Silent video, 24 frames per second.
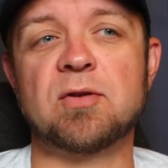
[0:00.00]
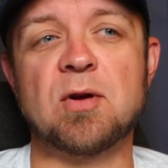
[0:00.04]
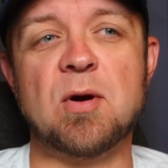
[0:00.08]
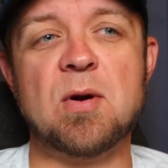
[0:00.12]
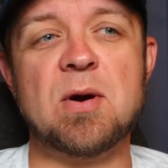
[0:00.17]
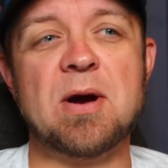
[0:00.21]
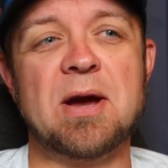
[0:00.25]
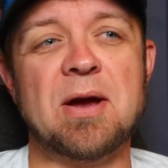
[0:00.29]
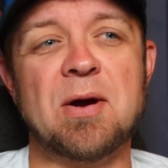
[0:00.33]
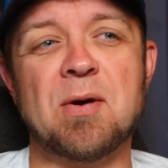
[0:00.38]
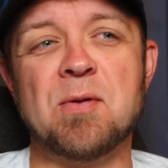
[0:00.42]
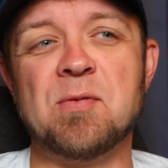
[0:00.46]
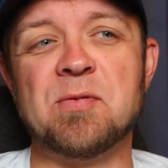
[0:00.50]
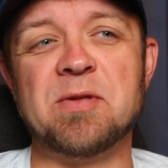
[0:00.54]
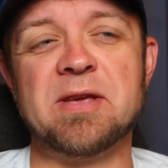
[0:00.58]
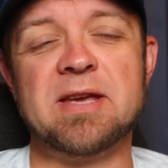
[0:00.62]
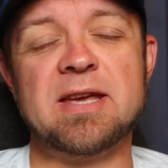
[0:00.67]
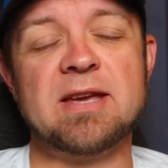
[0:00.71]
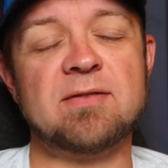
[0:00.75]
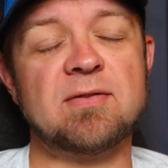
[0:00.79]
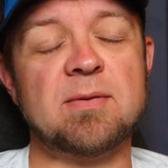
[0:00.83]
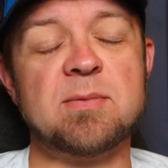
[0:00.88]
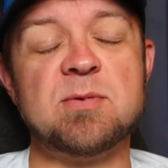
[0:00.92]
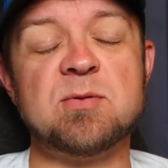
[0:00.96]
So I
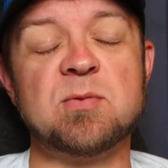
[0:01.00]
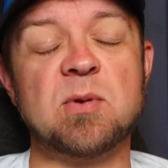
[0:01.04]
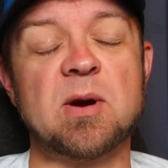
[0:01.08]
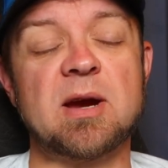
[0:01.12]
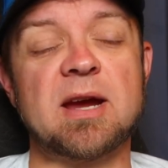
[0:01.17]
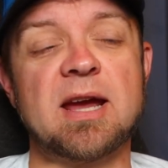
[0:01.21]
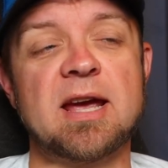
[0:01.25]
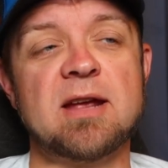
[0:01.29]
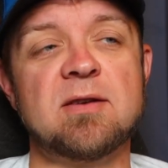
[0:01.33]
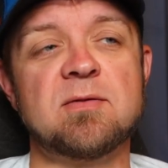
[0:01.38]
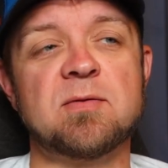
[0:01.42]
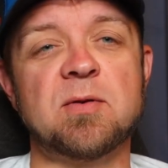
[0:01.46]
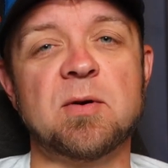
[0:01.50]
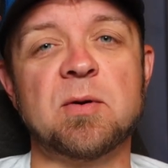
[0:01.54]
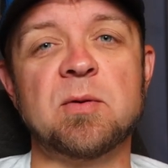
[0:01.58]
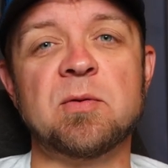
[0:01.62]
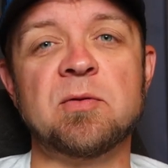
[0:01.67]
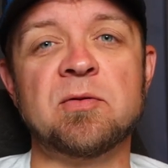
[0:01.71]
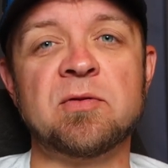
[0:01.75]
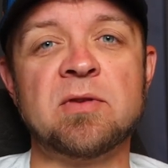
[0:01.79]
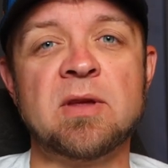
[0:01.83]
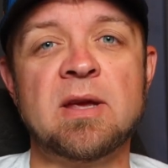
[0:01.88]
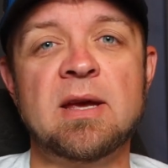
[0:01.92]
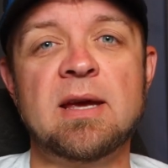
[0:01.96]
only, if I'm wearing
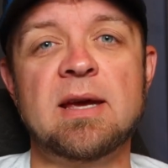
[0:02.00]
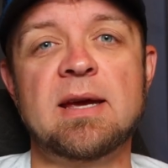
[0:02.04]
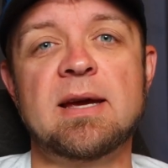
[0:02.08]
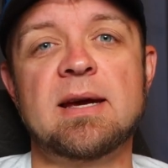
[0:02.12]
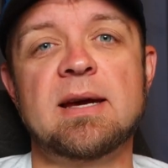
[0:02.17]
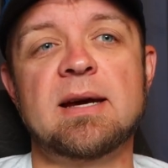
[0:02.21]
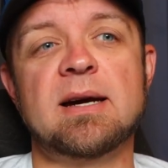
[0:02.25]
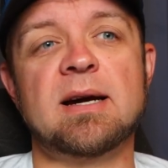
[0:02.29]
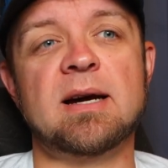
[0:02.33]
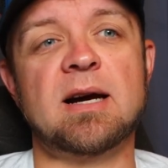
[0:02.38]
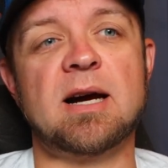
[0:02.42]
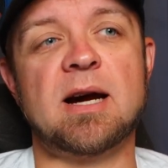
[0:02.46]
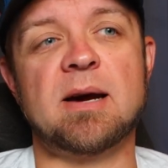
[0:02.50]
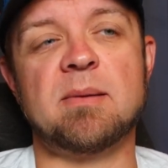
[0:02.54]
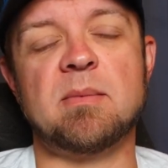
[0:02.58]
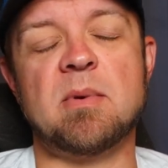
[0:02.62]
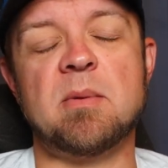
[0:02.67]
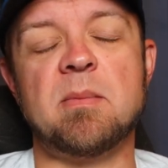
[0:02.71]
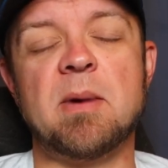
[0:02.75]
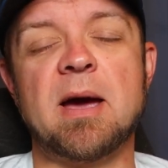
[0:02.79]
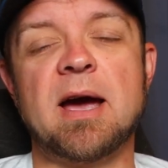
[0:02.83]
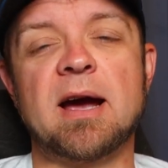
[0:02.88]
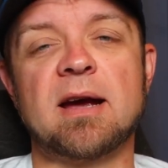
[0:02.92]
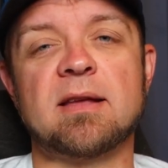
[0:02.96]
headphones uh, on
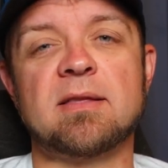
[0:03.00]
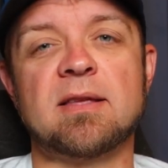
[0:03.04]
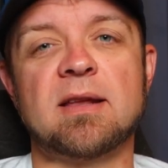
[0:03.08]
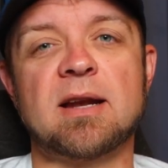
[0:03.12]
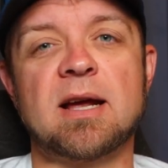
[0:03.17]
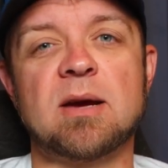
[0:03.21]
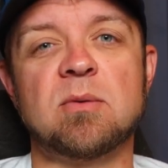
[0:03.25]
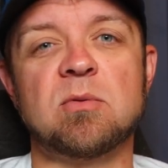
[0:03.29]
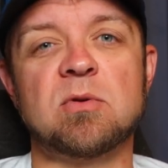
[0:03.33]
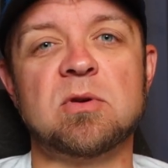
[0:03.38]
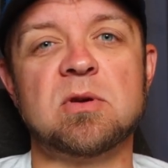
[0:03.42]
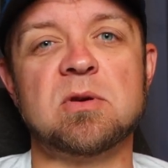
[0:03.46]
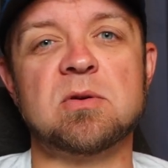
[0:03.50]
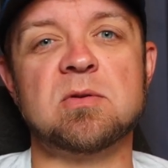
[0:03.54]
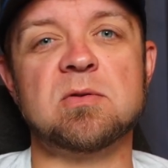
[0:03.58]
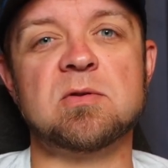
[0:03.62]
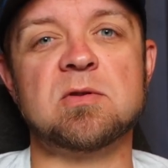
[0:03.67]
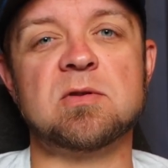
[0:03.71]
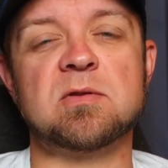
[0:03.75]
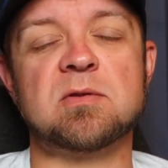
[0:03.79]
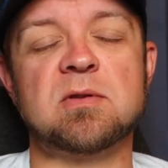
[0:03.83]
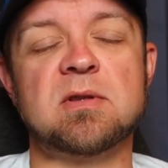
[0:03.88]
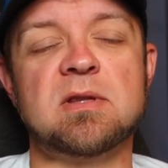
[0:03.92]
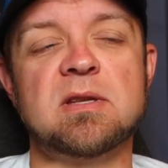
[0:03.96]
my Mac, then I will
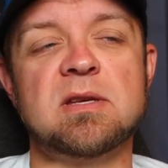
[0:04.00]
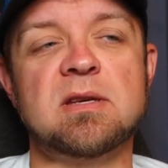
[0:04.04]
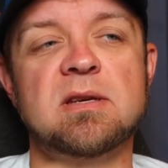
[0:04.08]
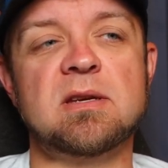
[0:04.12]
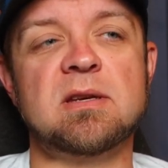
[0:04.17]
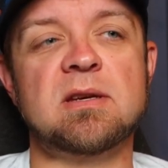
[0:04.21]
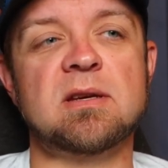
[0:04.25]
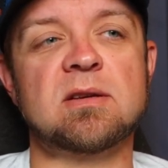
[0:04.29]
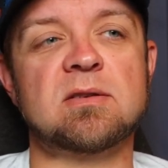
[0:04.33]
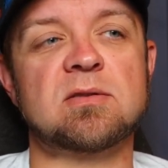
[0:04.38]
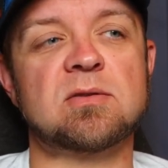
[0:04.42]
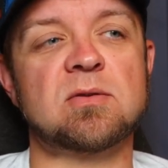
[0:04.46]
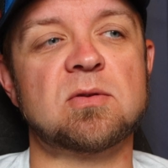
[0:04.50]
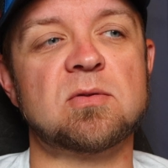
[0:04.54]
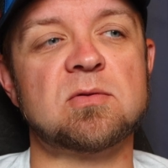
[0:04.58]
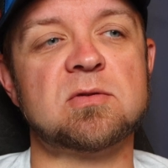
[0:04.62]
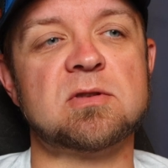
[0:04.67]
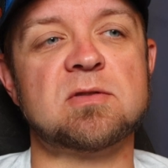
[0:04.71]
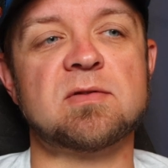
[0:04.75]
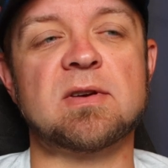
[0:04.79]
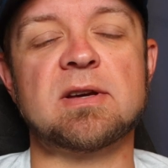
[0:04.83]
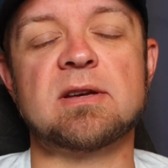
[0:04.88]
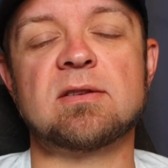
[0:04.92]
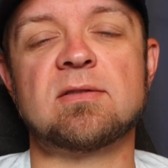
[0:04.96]
use the
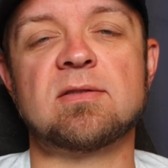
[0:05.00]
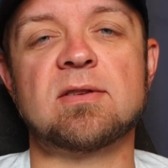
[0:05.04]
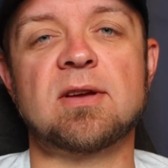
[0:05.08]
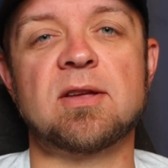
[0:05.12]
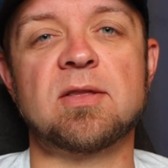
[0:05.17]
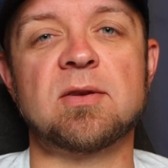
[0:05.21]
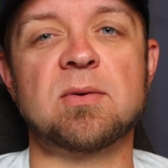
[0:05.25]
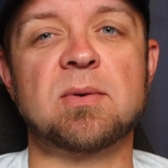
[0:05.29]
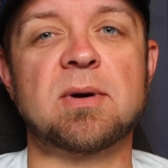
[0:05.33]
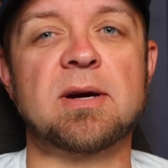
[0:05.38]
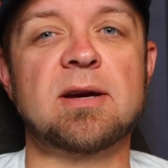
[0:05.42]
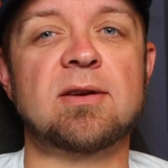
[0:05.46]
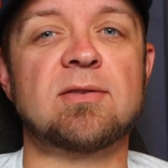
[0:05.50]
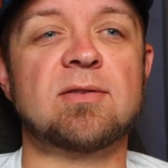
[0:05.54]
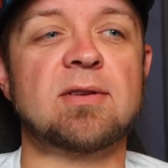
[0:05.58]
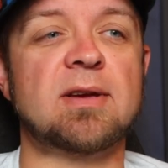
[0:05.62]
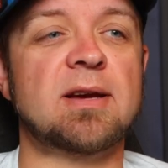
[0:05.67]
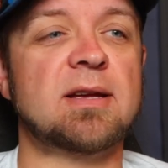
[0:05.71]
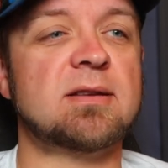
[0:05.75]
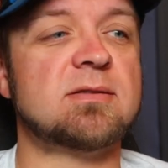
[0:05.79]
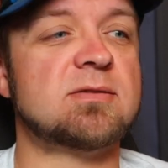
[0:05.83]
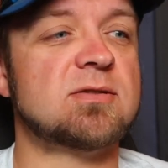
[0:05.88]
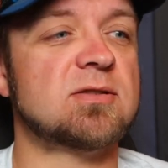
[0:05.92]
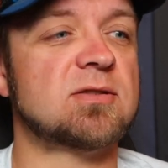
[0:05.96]
Sonos device. Otherwise,
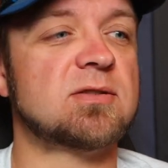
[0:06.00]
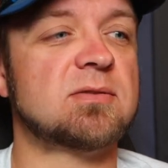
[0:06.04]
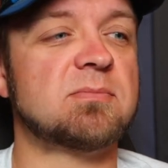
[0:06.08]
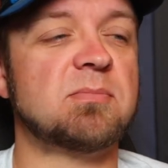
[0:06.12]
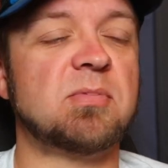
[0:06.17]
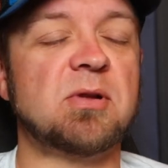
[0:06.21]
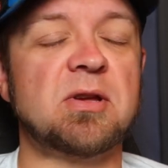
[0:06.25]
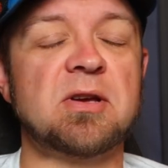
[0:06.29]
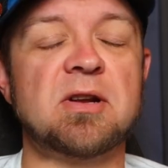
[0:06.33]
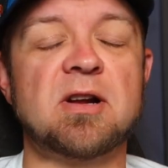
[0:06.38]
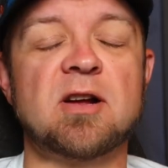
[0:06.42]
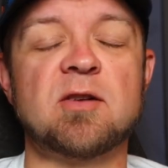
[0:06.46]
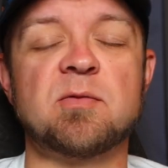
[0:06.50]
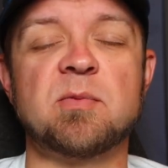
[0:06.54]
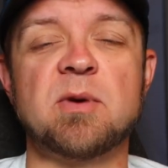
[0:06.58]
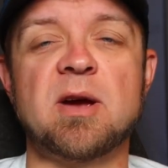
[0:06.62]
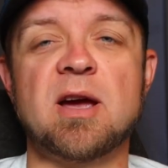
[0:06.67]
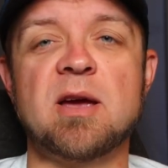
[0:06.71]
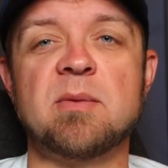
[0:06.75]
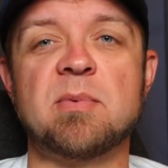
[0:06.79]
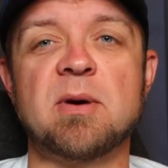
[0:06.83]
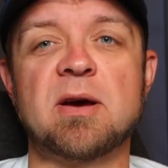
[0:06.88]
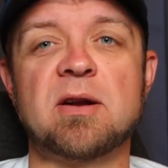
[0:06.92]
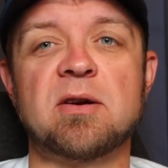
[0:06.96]
I just play it off
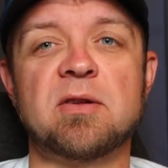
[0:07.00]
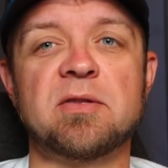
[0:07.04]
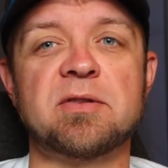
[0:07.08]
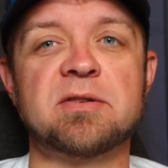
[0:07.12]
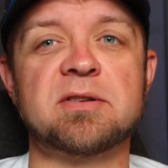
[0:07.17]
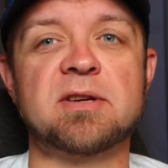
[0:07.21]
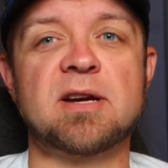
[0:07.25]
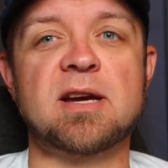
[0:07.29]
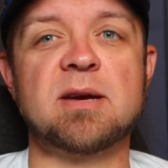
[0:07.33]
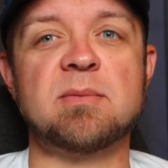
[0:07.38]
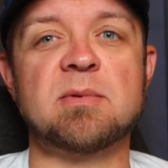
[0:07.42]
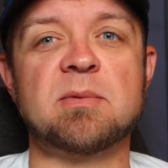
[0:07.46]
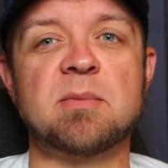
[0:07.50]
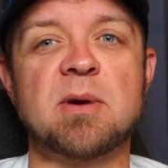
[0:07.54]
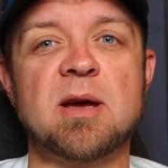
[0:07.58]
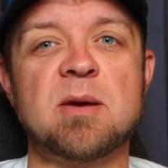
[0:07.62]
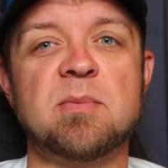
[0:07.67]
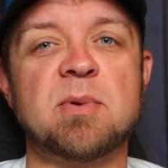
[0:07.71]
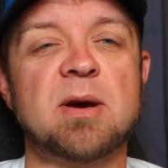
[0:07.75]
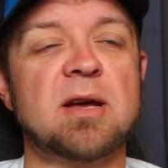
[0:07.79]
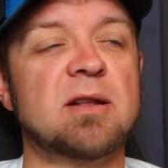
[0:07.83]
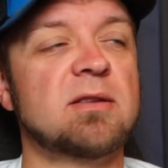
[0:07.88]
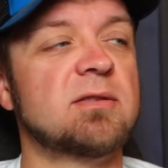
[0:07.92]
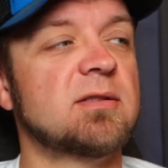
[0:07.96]
my iPad all the time, and
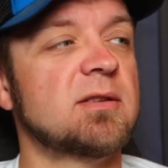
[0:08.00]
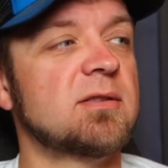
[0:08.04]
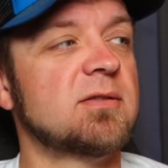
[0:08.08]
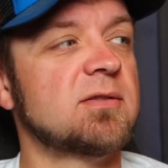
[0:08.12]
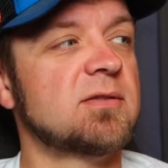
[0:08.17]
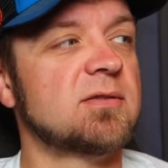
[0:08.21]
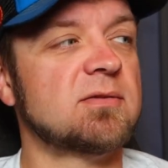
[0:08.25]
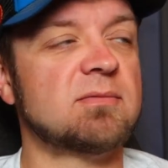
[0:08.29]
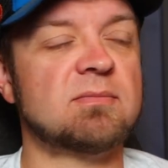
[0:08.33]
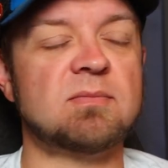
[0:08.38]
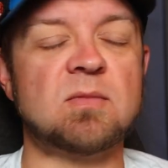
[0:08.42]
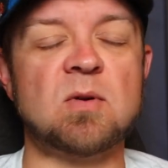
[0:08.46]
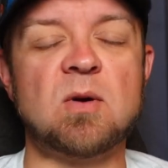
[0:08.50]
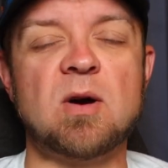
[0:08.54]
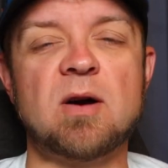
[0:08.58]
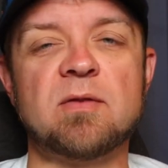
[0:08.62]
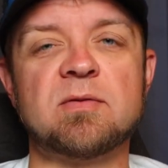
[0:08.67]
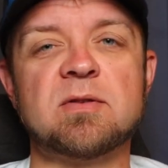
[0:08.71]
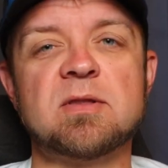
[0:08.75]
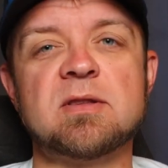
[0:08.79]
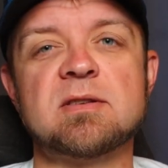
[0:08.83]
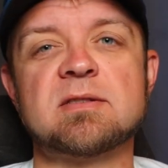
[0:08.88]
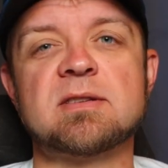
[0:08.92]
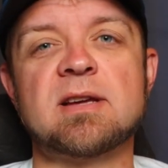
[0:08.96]
my iPad sits you know
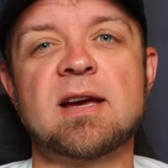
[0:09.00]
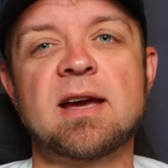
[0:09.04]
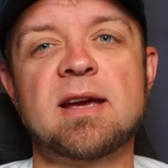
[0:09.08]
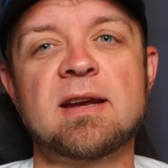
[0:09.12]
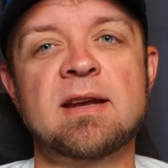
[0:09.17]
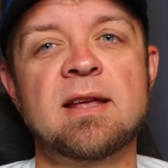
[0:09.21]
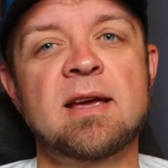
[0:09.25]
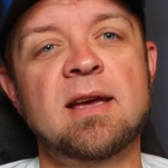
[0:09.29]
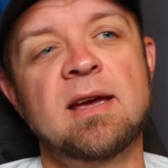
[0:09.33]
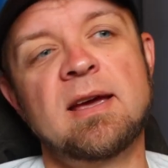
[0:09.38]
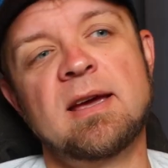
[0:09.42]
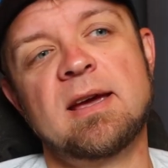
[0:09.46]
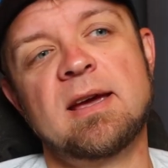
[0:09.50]
off to the side.